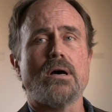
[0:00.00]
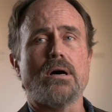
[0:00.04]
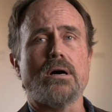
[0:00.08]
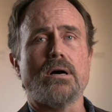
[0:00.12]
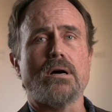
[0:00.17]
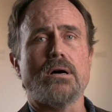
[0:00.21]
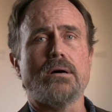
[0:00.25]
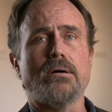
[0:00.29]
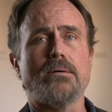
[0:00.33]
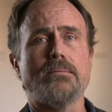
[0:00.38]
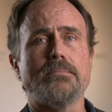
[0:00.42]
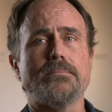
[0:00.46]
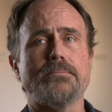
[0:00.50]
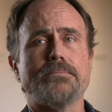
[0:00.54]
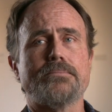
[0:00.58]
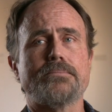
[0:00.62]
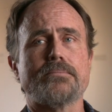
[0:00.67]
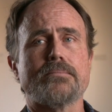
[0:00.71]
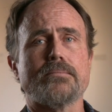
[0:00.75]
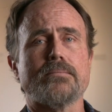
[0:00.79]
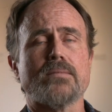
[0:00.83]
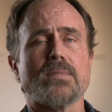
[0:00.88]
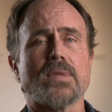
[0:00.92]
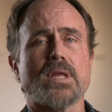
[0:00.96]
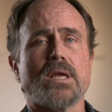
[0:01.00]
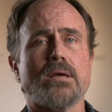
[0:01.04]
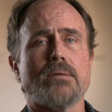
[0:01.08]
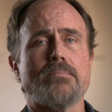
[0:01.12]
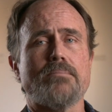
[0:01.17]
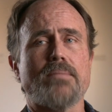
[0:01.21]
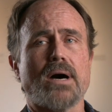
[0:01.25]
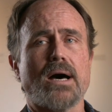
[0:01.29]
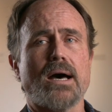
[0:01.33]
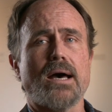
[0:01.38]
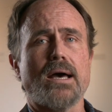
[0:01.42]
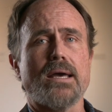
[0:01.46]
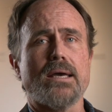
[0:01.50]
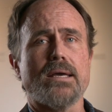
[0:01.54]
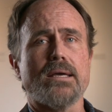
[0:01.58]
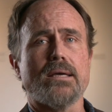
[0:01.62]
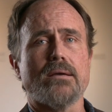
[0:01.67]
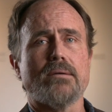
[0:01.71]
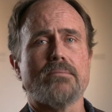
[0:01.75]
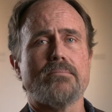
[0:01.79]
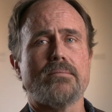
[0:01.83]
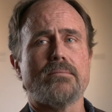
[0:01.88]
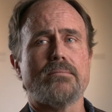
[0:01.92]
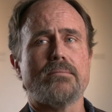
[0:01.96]
um,
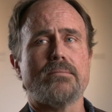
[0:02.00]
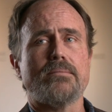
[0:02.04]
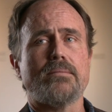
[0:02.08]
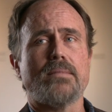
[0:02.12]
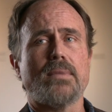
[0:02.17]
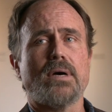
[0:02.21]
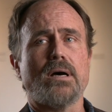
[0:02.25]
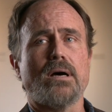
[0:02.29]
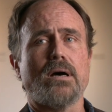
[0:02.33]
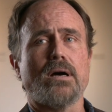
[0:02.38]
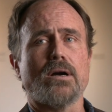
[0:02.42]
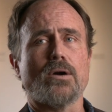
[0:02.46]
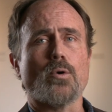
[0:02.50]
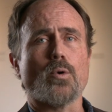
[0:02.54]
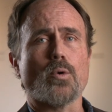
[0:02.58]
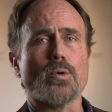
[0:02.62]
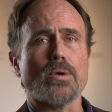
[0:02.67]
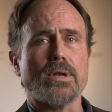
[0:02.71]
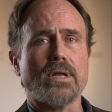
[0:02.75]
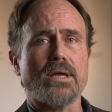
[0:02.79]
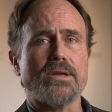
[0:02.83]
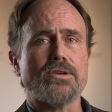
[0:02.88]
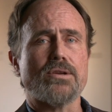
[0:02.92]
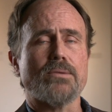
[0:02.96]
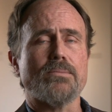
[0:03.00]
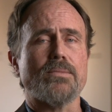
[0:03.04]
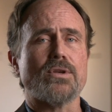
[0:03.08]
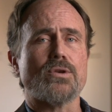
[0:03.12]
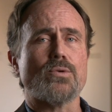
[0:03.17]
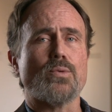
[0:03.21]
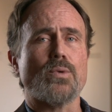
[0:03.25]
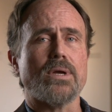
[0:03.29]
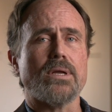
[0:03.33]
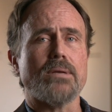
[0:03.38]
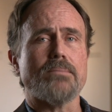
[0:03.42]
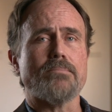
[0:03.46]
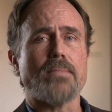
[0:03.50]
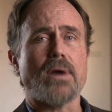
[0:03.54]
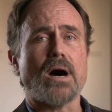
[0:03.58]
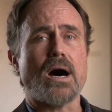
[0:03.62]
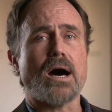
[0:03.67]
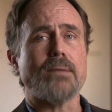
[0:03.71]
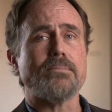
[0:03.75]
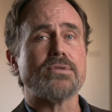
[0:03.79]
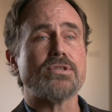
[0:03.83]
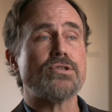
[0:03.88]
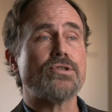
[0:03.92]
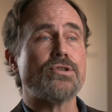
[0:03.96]
by uh, coordination between
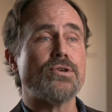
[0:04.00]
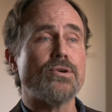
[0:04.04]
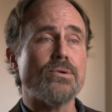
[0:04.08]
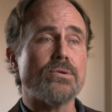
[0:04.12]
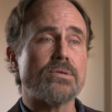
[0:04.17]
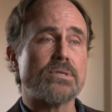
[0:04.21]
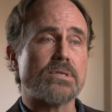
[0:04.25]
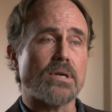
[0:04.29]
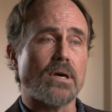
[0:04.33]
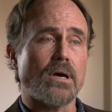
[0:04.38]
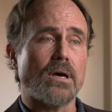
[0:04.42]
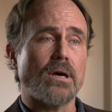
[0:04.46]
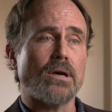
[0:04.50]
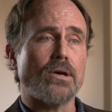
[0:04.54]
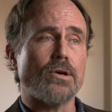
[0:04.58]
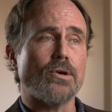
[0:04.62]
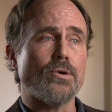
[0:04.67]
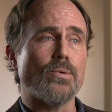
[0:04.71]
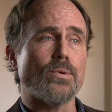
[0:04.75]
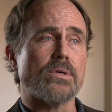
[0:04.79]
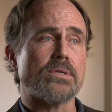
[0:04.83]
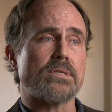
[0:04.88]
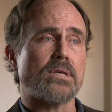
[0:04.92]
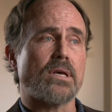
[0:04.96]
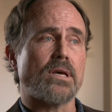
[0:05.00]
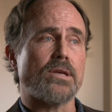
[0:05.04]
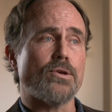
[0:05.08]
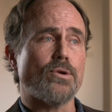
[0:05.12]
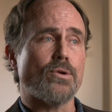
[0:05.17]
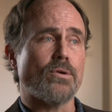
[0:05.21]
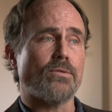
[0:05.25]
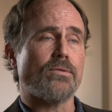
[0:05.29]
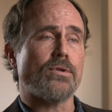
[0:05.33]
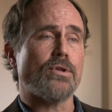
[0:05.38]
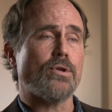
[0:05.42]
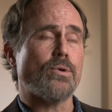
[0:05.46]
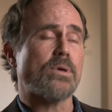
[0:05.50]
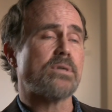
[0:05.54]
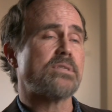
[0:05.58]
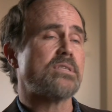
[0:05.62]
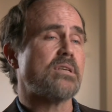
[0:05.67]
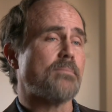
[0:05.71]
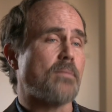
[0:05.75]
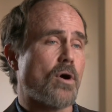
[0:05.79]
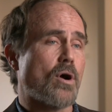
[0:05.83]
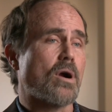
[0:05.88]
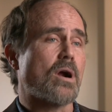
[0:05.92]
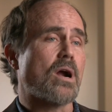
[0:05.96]
Bobs Tusa, who was a
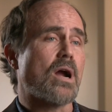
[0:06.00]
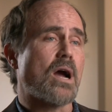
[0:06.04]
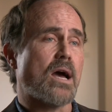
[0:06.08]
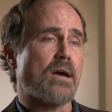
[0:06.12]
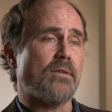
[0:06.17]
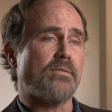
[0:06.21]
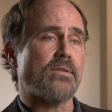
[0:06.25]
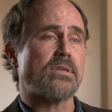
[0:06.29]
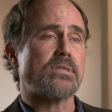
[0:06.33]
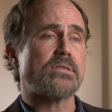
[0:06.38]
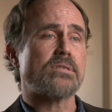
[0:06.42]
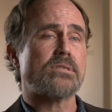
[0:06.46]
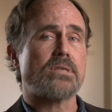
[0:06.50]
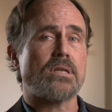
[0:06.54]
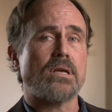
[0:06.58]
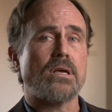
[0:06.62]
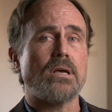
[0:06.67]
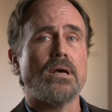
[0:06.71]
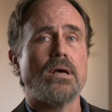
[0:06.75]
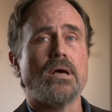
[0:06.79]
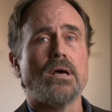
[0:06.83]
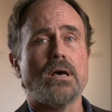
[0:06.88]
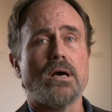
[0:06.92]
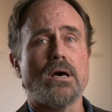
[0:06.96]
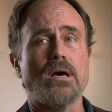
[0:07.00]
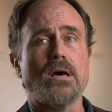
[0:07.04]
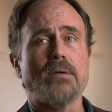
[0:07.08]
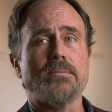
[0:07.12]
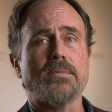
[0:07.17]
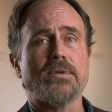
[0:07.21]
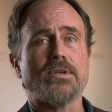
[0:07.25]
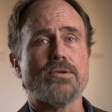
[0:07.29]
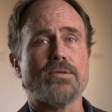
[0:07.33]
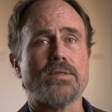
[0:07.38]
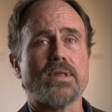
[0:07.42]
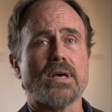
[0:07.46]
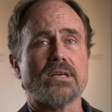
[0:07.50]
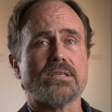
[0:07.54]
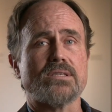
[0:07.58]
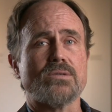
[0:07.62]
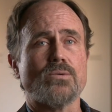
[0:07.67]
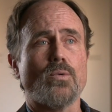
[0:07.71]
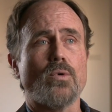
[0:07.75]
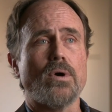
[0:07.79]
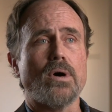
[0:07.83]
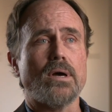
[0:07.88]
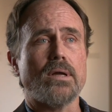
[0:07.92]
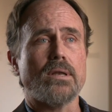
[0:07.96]
USM archivist um, in
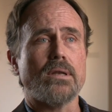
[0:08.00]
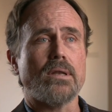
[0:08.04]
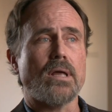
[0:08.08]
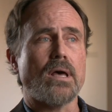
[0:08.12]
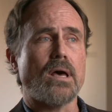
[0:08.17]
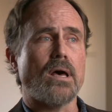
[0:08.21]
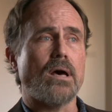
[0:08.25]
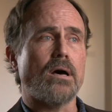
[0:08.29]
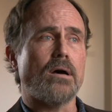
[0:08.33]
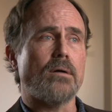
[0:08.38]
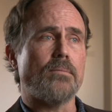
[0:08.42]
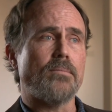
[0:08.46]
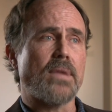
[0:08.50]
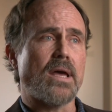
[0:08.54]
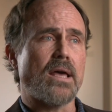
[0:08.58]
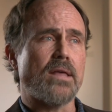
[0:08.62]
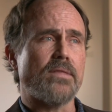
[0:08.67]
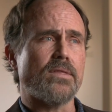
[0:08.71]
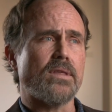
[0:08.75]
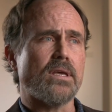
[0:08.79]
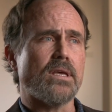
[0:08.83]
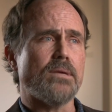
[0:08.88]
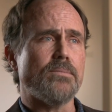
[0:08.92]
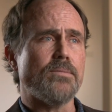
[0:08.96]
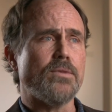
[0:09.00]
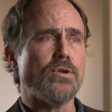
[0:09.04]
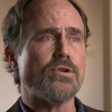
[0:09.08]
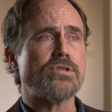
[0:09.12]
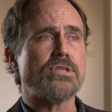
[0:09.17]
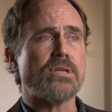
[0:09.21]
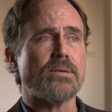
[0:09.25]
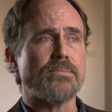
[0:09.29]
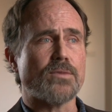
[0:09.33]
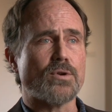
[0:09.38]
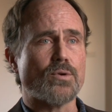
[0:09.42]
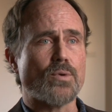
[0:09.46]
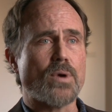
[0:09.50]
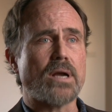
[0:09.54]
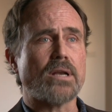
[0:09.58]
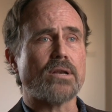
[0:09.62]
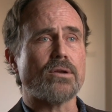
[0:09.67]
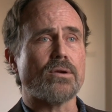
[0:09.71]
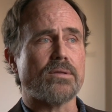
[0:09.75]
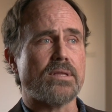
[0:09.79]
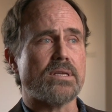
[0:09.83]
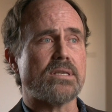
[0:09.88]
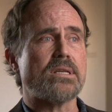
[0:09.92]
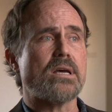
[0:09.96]
2001, um, and the museum
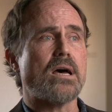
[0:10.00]
director at the